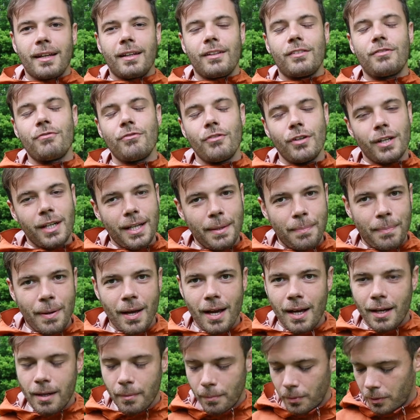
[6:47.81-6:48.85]
It's really
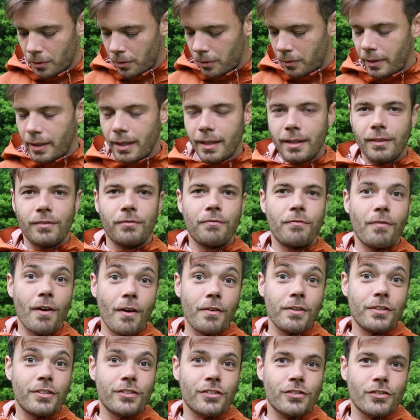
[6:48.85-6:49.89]
packable, it's
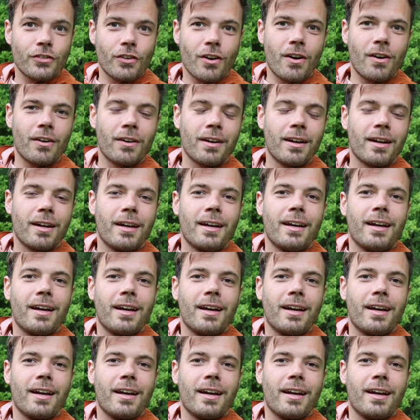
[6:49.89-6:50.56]
very strong.